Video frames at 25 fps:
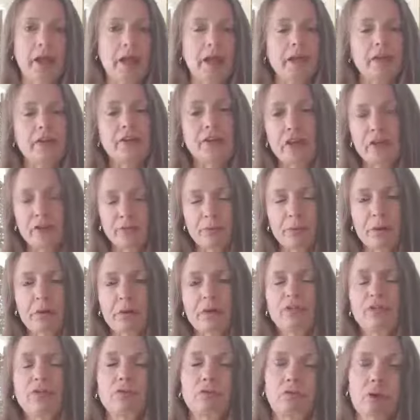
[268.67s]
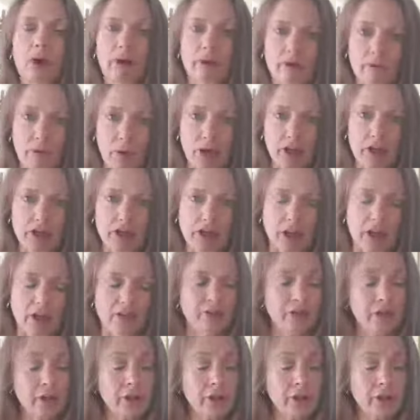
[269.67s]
uh, the experience of one of my clients.